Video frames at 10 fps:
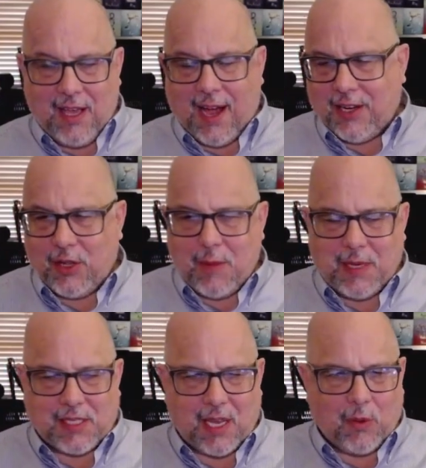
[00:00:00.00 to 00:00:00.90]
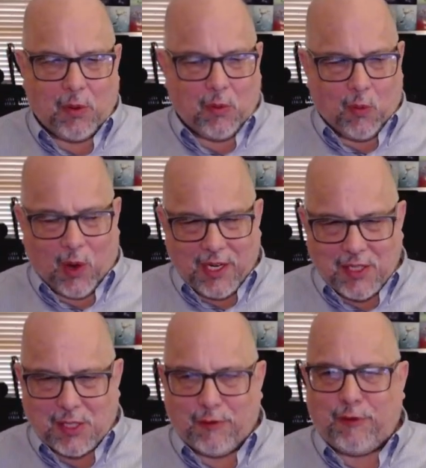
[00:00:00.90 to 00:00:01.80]
I know you may say, well, what
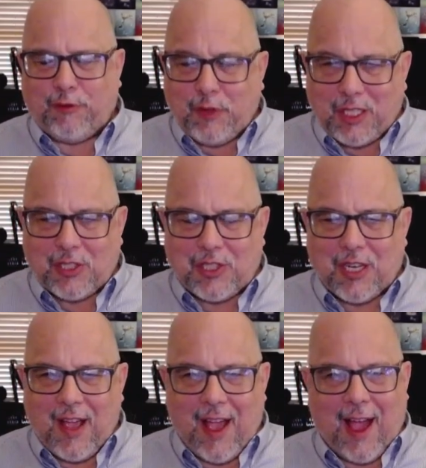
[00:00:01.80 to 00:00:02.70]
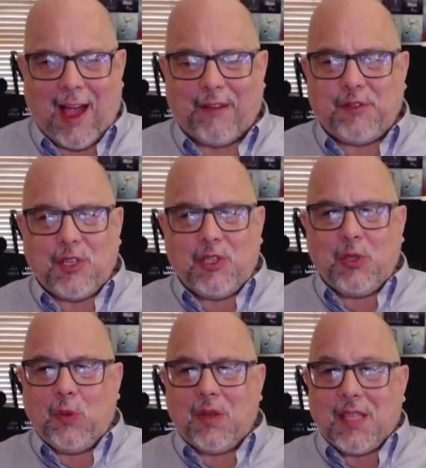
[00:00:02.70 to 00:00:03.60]
does a fish have to
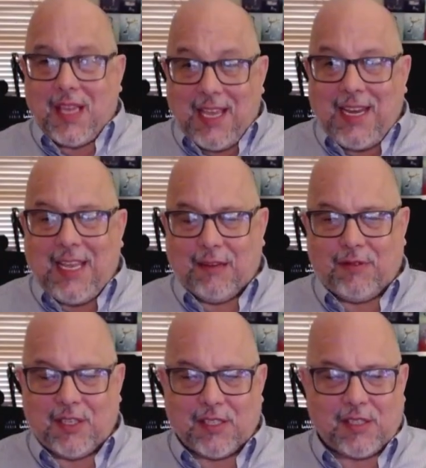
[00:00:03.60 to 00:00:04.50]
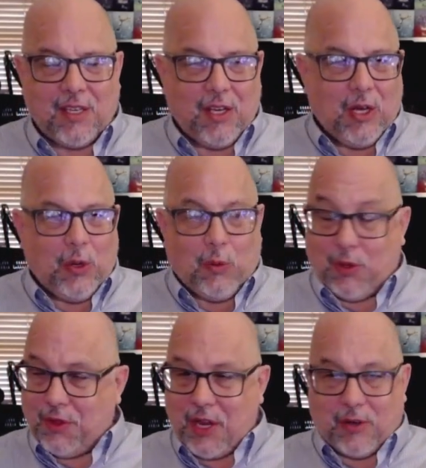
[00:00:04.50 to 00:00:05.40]
do with any of this? Well,
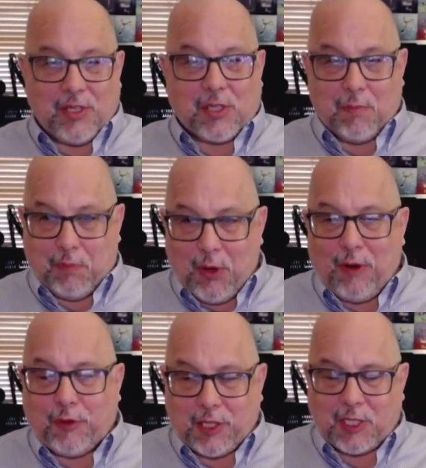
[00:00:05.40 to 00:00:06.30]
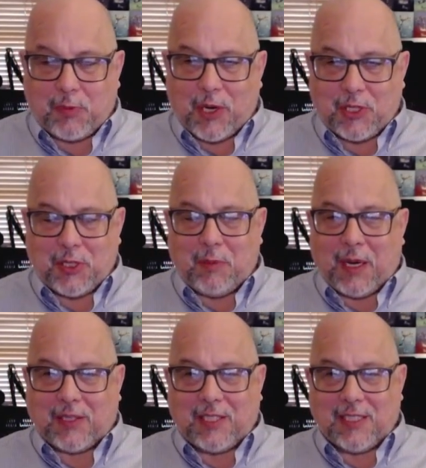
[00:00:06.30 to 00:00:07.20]
there is a beautiful expression
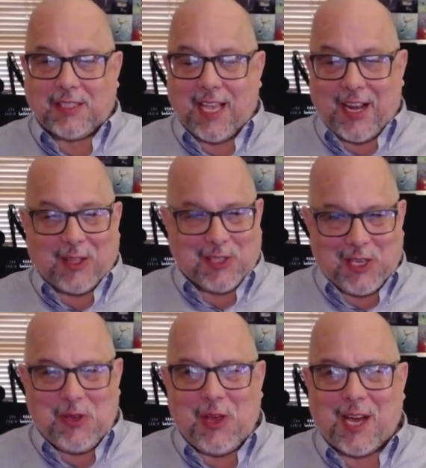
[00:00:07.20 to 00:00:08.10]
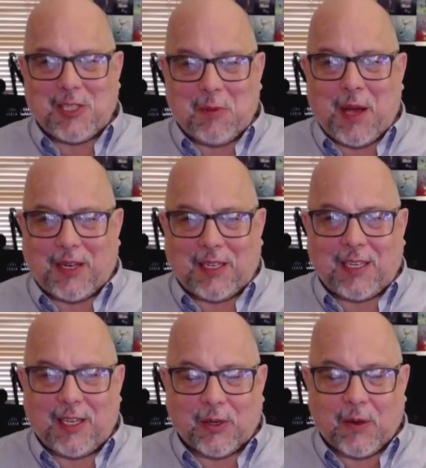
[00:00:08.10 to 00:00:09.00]
about this, and I'll tell you guys about it
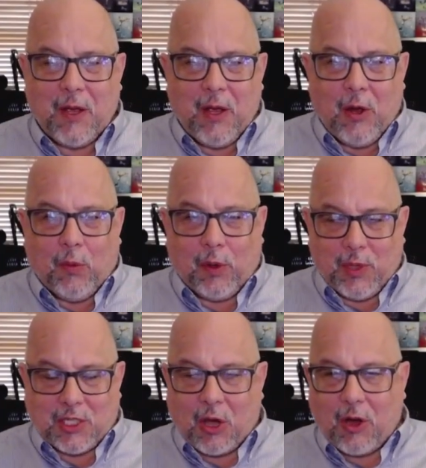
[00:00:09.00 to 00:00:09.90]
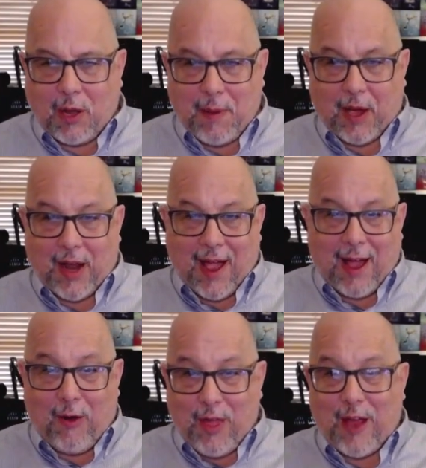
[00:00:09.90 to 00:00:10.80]
later when we talk about
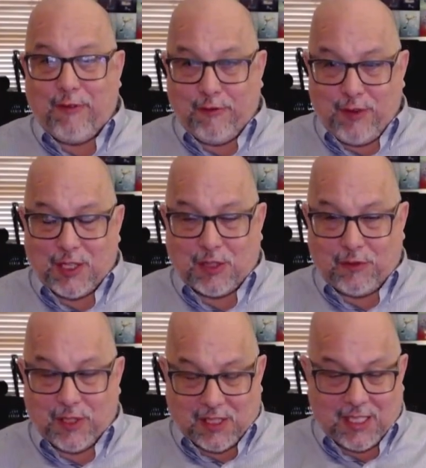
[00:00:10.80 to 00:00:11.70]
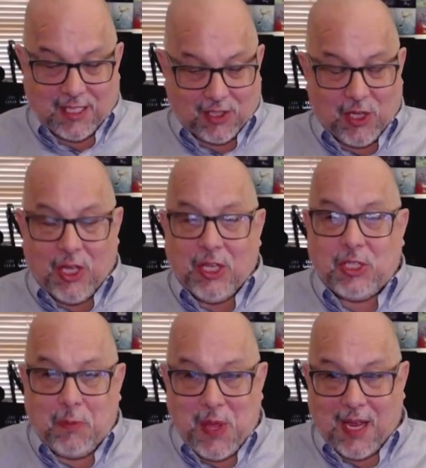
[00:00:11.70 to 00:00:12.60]
how that fish fits in
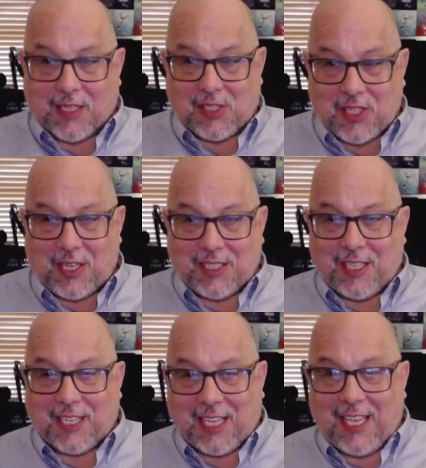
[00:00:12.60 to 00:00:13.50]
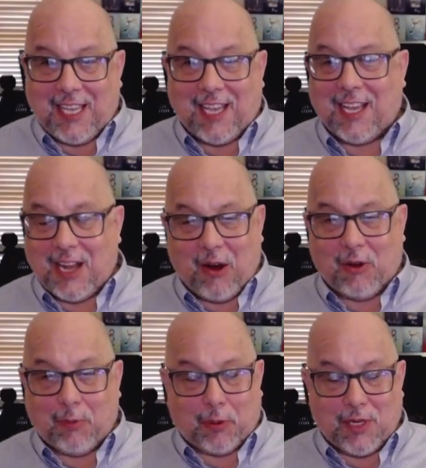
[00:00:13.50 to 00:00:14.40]
to being a son, a king, an heir, and
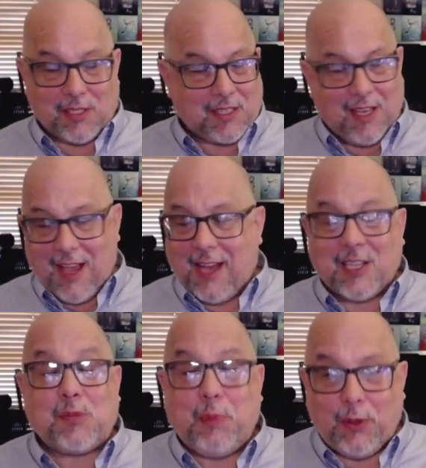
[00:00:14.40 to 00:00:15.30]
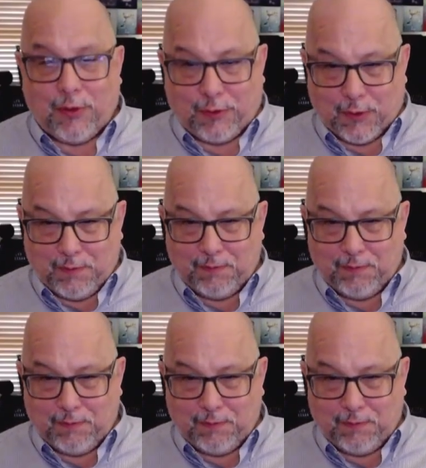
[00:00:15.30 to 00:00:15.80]
a priest. And it's beautiful.